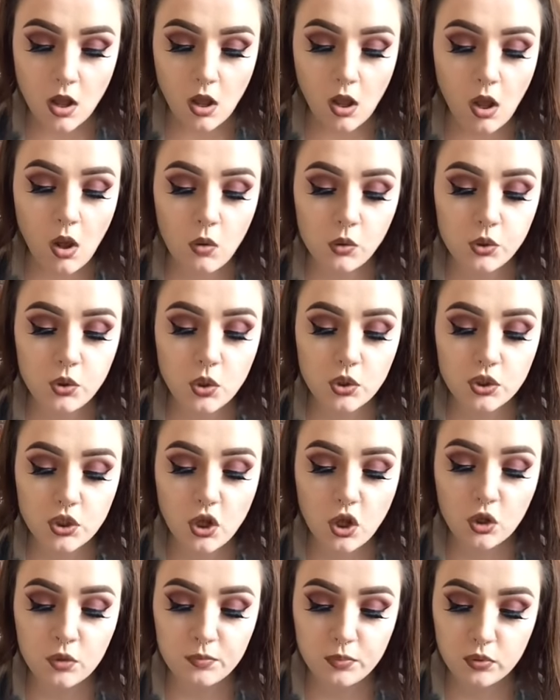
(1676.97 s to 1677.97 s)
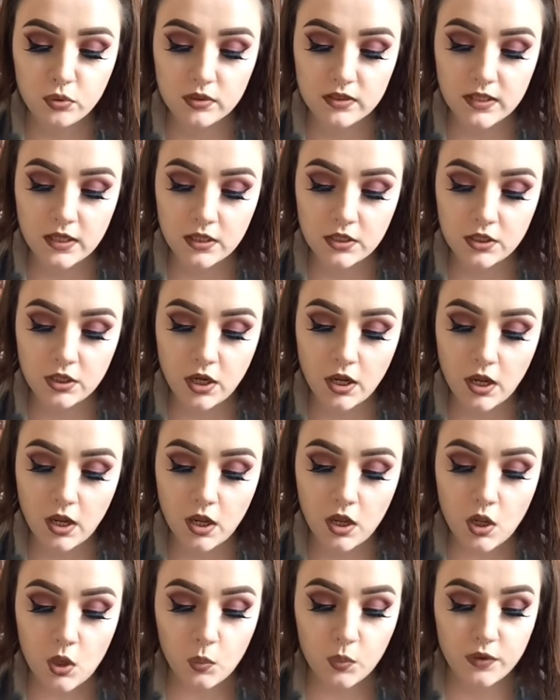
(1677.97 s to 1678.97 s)
"Hold your tongue," Poole said to
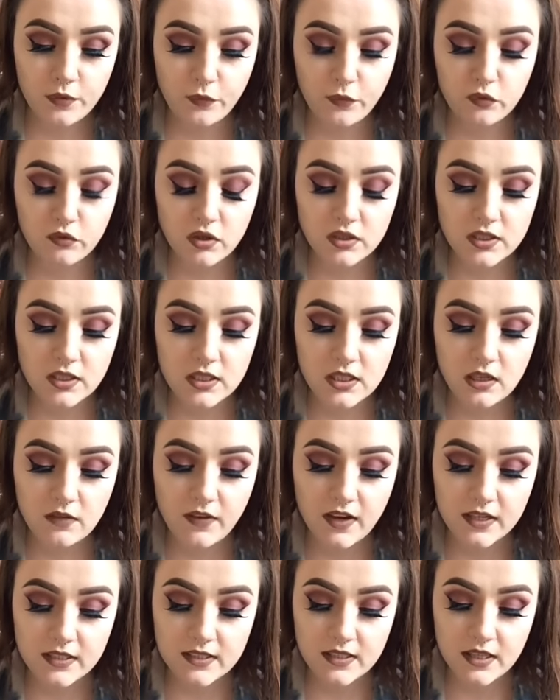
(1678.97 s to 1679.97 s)
her, with a ferocity of accent